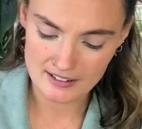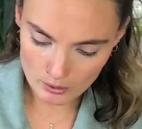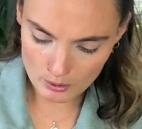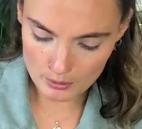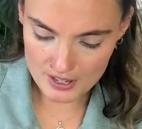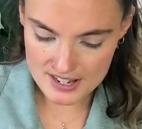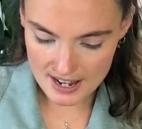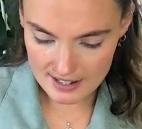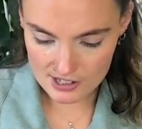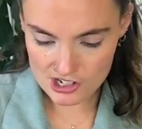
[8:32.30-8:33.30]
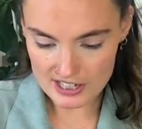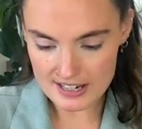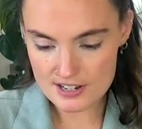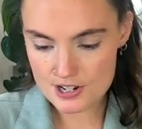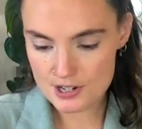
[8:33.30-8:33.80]
Oh, there's
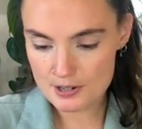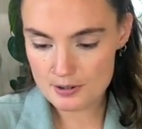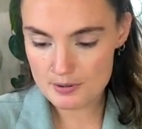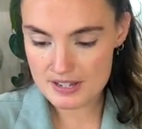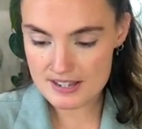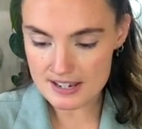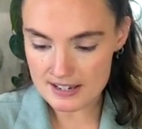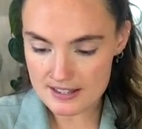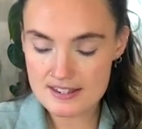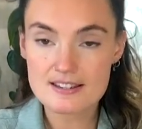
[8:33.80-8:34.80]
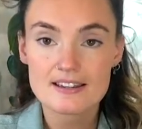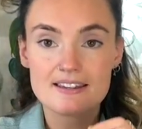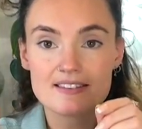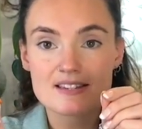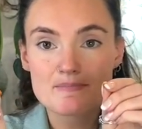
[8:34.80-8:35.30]
actually two seeds
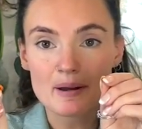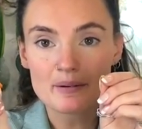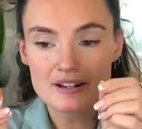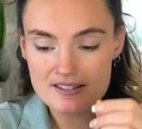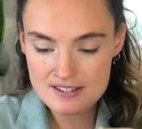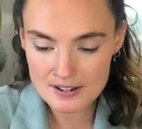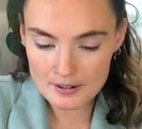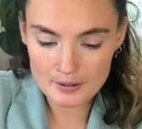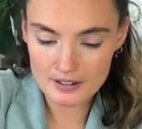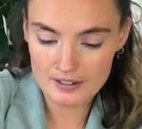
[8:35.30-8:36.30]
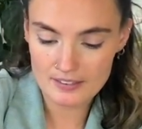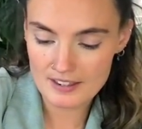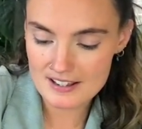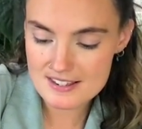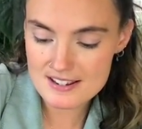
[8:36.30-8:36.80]
in this berry. So
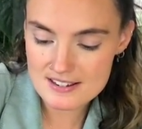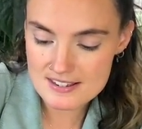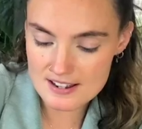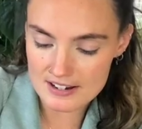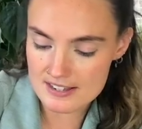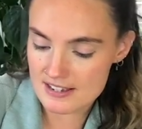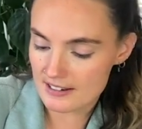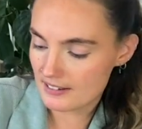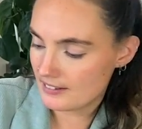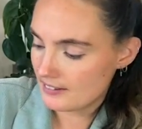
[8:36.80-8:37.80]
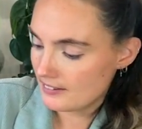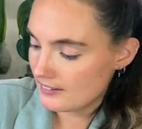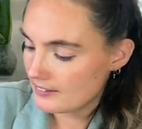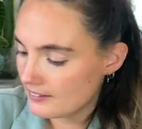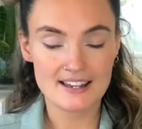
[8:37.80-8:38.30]
that's exciting.
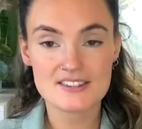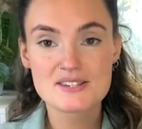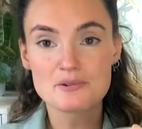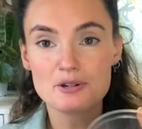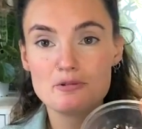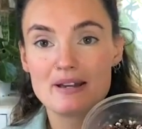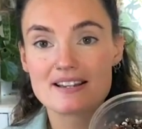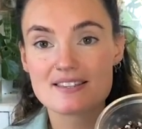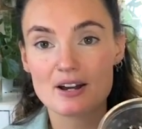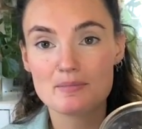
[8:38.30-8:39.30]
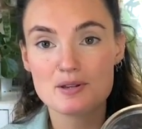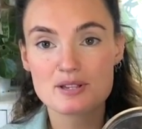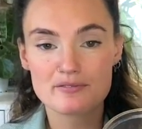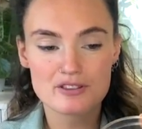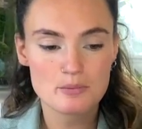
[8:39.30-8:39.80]
And the soil mix that I'm
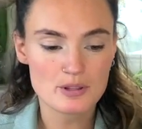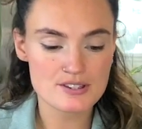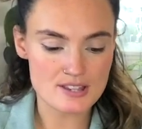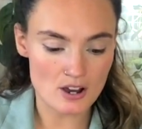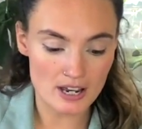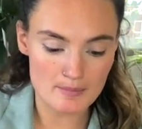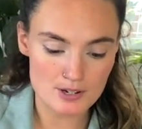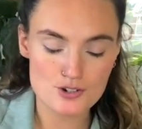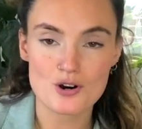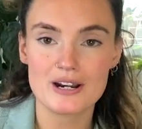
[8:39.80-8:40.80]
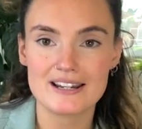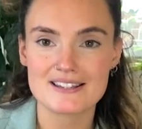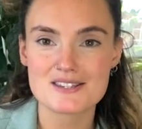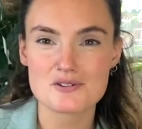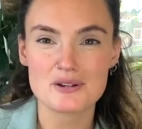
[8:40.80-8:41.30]
using for the ones that I'm trialing in
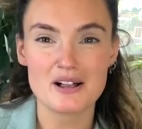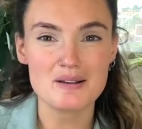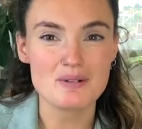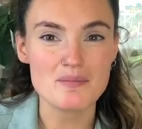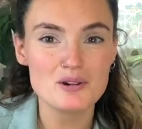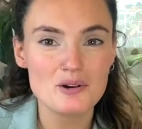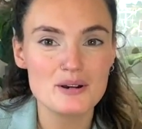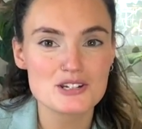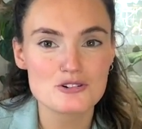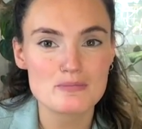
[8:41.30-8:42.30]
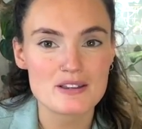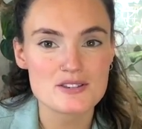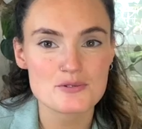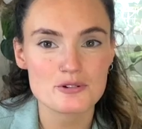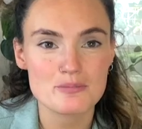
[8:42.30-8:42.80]
soil, I'm, I'm, not quite sure about the
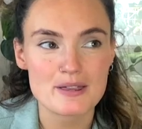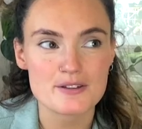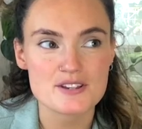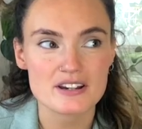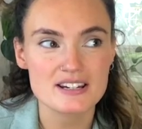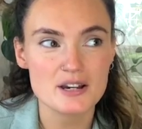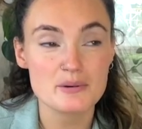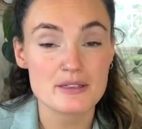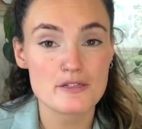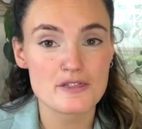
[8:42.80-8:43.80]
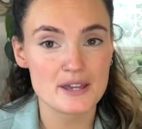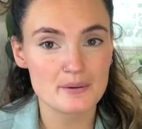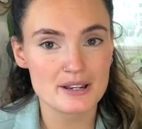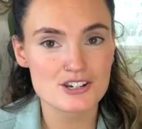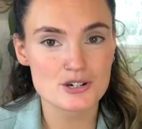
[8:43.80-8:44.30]
soil method. I know in
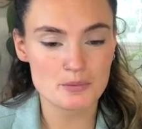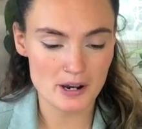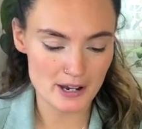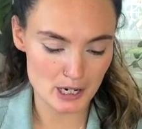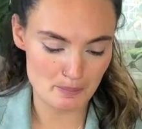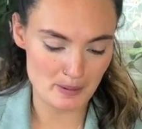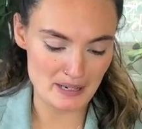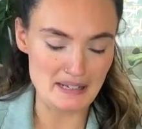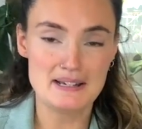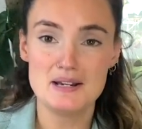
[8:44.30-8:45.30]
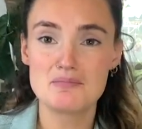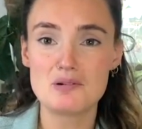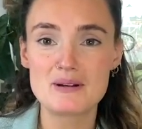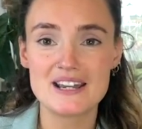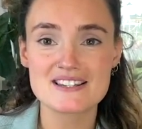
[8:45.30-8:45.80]
theory it should work, but
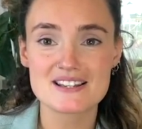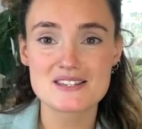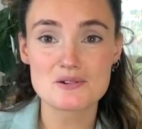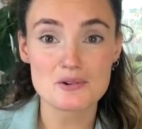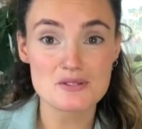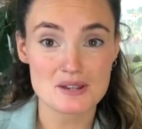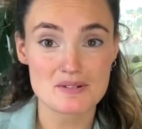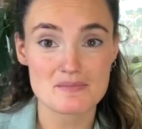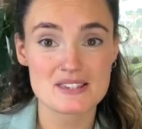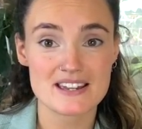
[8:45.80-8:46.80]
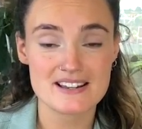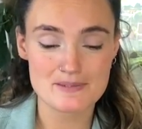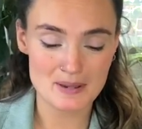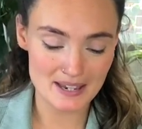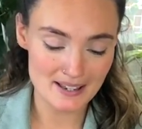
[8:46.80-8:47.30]
propagating in soil sometimes scares
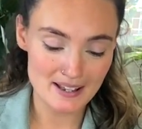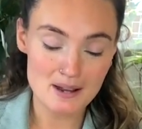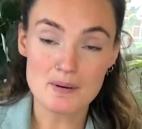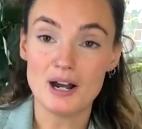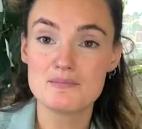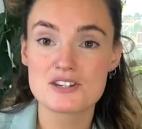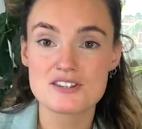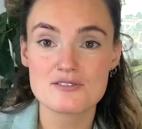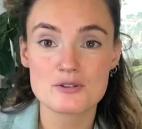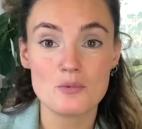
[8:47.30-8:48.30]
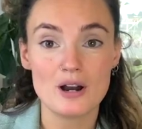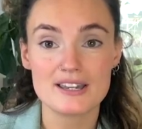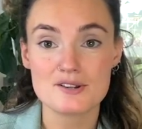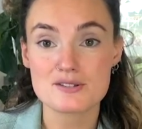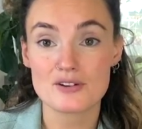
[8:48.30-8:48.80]
me, but I'm just using what I
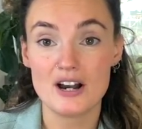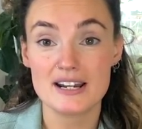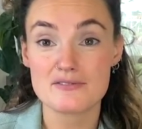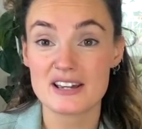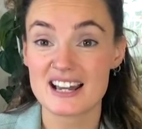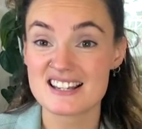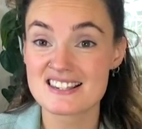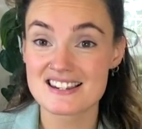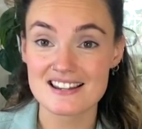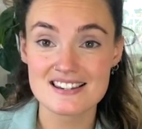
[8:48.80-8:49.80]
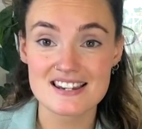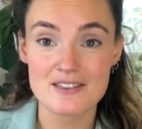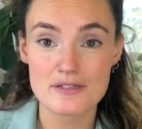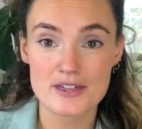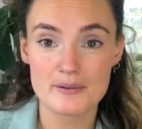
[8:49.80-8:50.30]
use for kind of like a standard
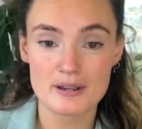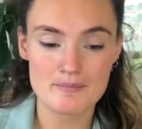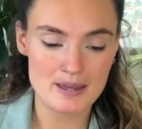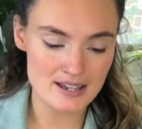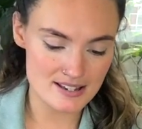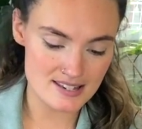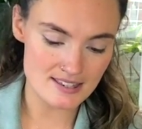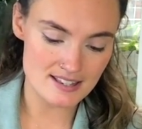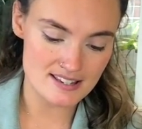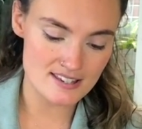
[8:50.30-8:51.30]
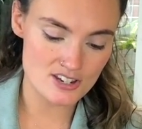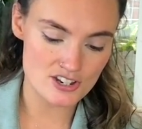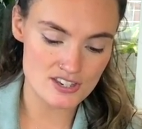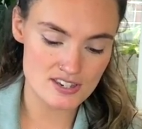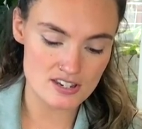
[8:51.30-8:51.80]
anthurium mix. This is
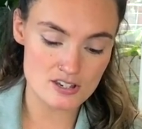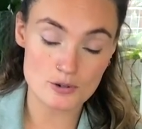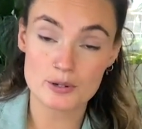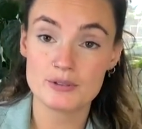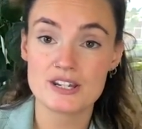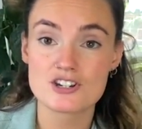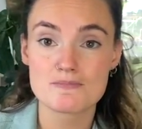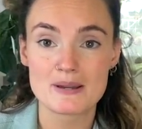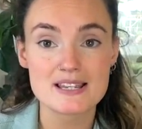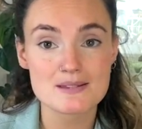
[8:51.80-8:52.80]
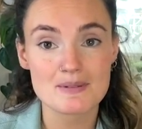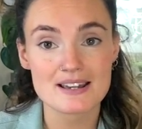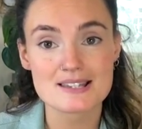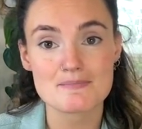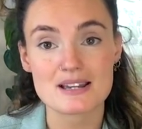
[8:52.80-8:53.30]
just Soil Ninja's base
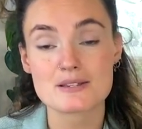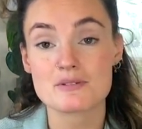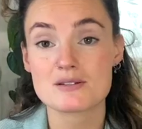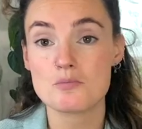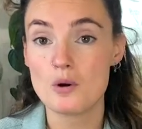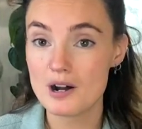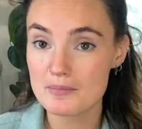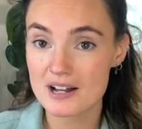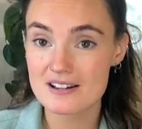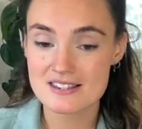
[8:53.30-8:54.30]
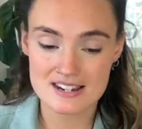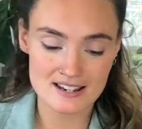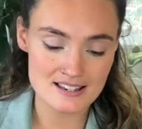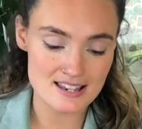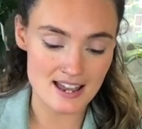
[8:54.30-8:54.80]
mix mixed with some worm
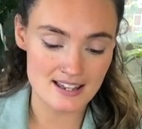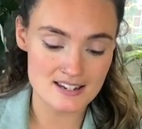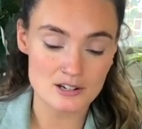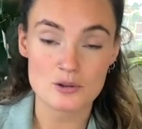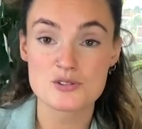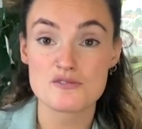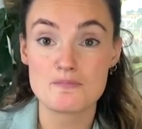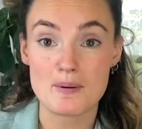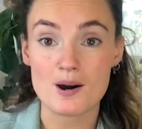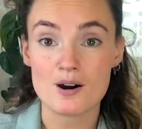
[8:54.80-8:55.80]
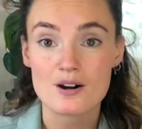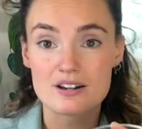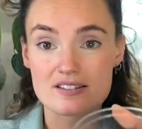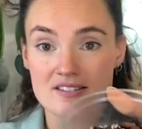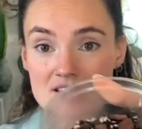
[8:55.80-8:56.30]
castings and lots of bark.
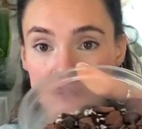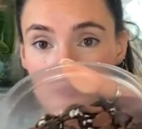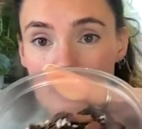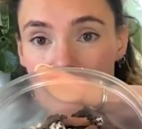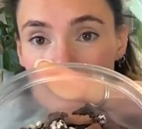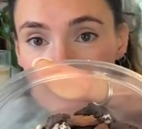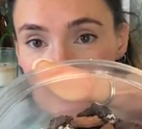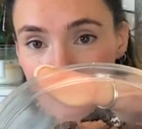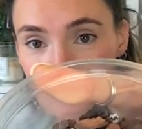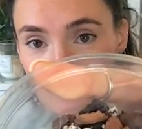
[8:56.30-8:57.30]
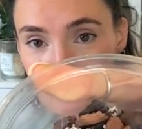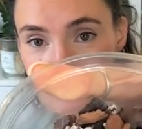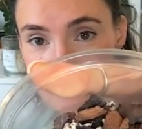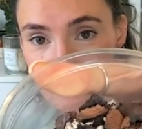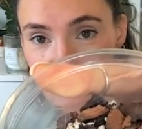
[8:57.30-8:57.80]
So it
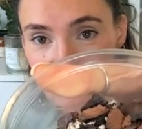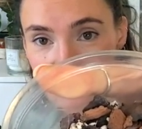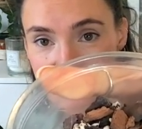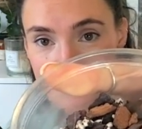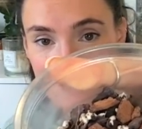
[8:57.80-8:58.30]
looks like that.